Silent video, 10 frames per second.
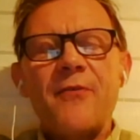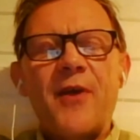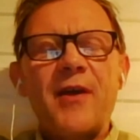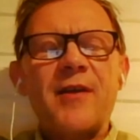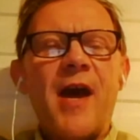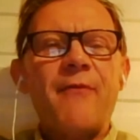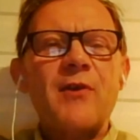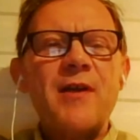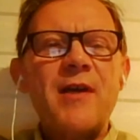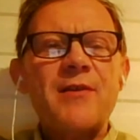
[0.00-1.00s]
think they have a
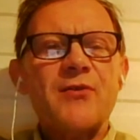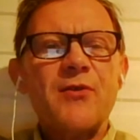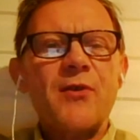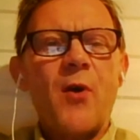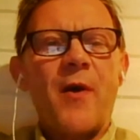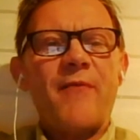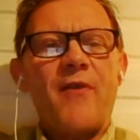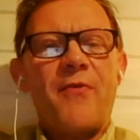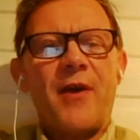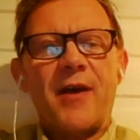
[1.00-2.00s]
need to know
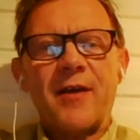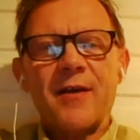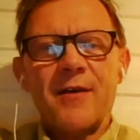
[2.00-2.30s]
everything,